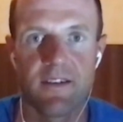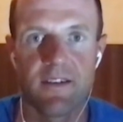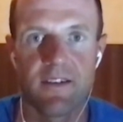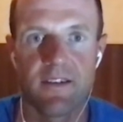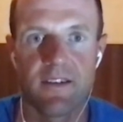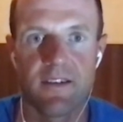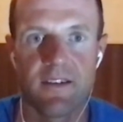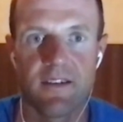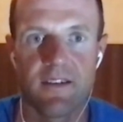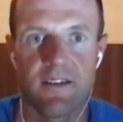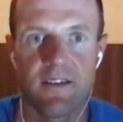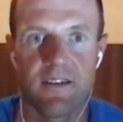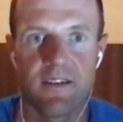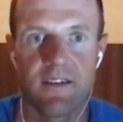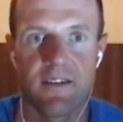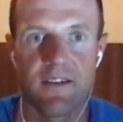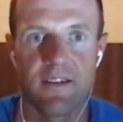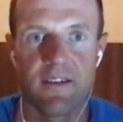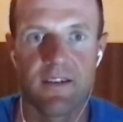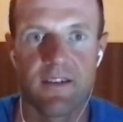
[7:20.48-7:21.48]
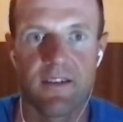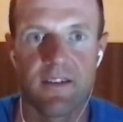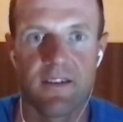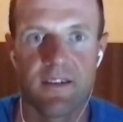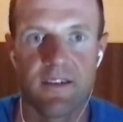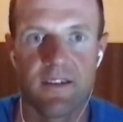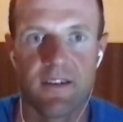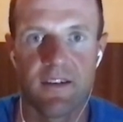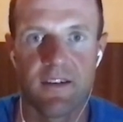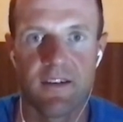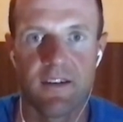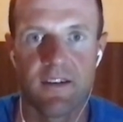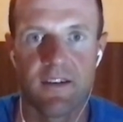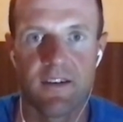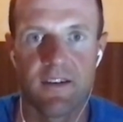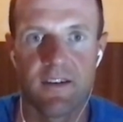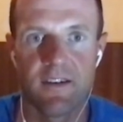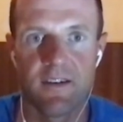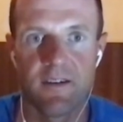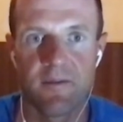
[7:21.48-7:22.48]

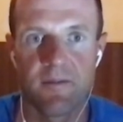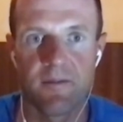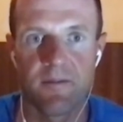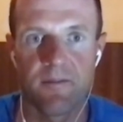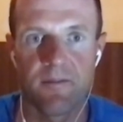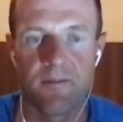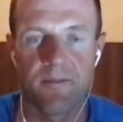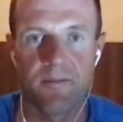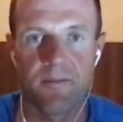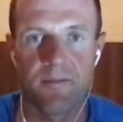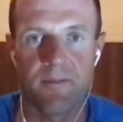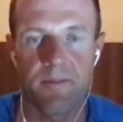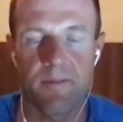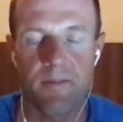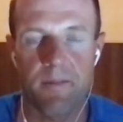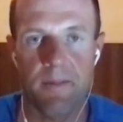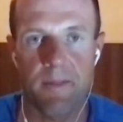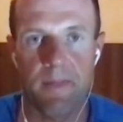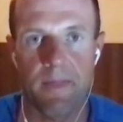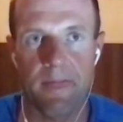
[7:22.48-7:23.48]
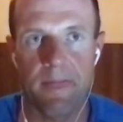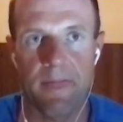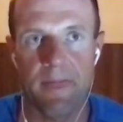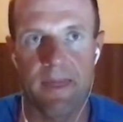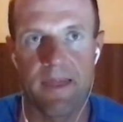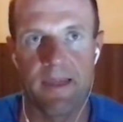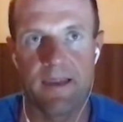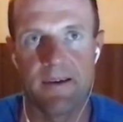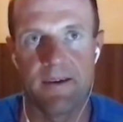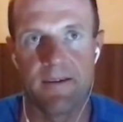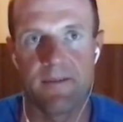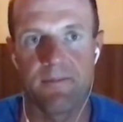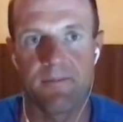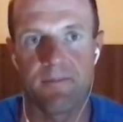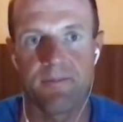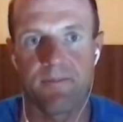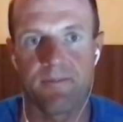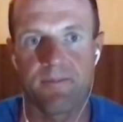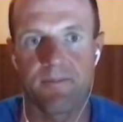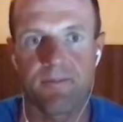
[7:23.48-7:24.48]

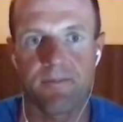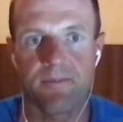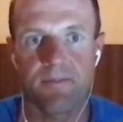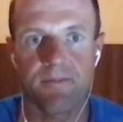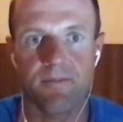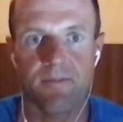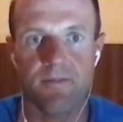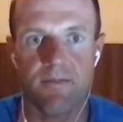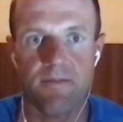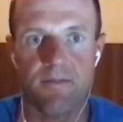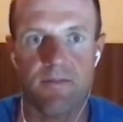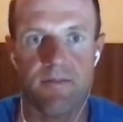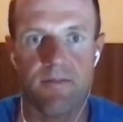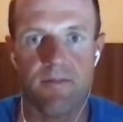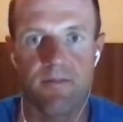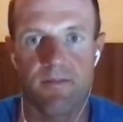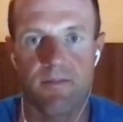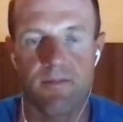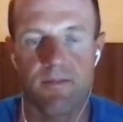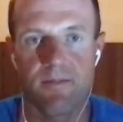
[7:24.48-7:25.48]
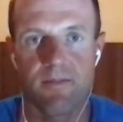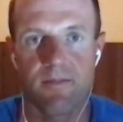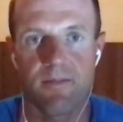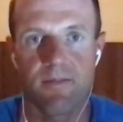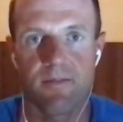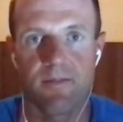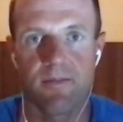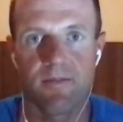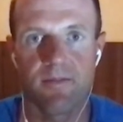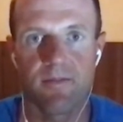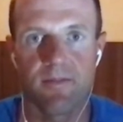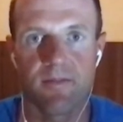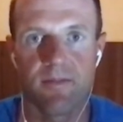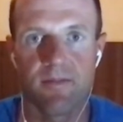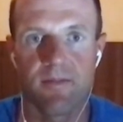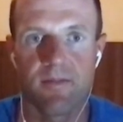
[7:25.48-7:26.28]
The person shown says nothing.